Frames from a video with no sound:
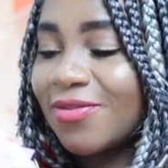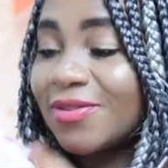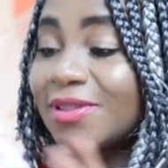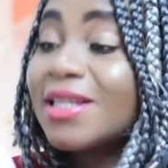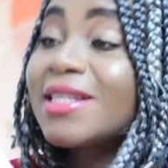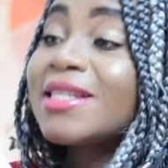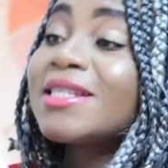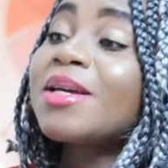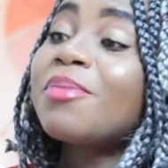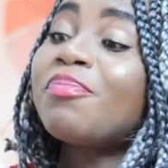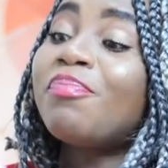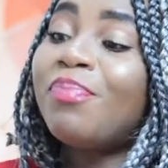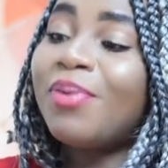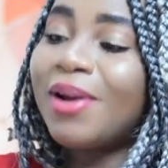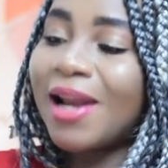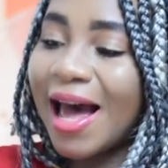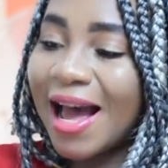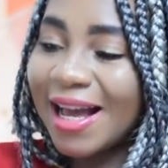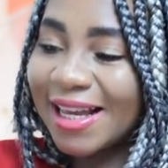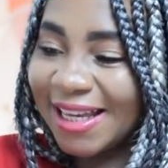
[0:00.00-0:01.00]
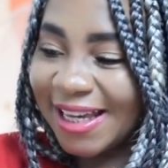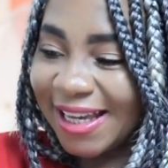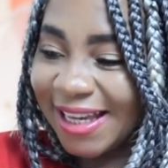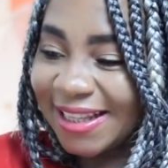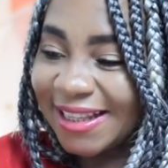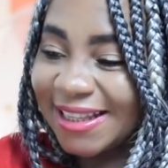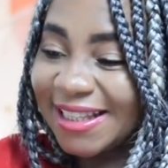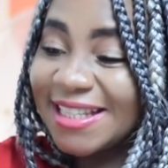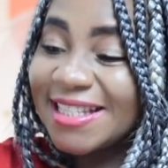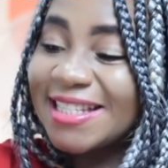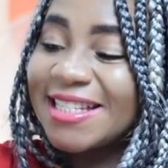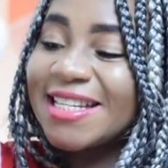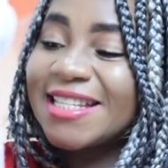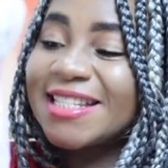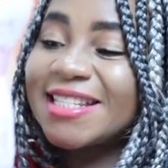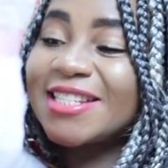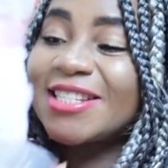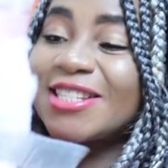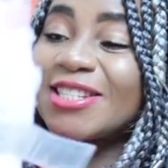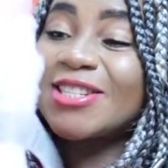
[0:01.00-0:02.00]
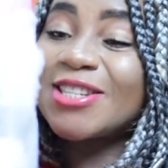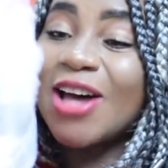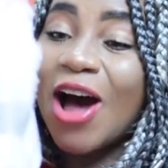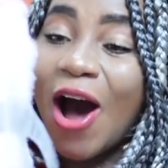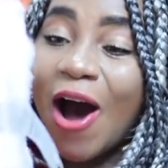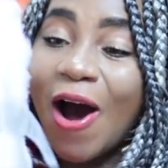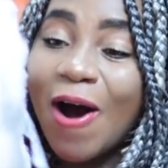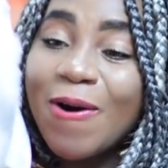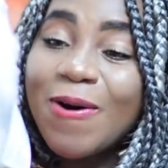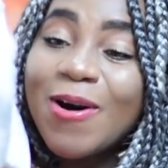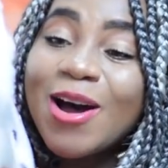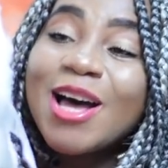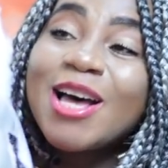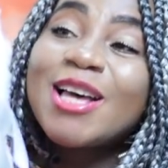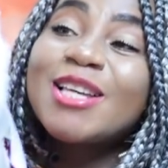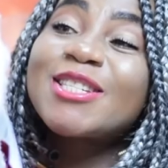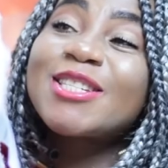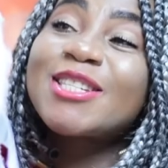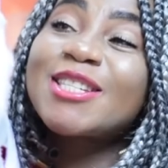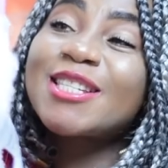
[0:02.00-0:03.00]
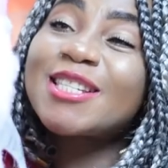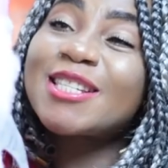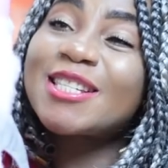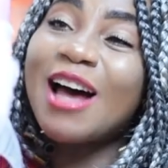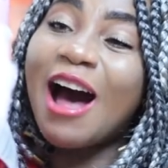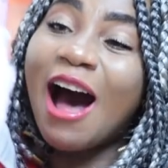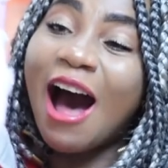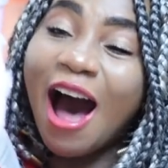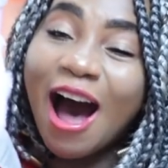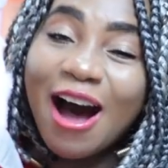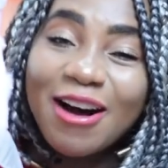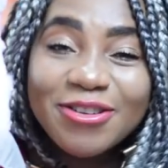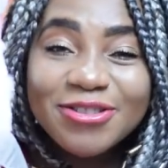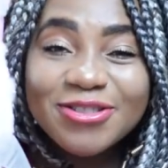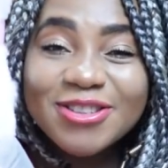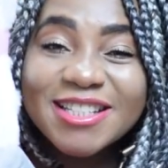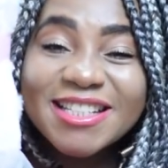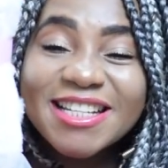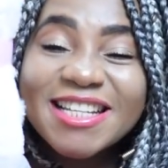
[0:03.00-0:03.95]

This is a blanket. This is so soft.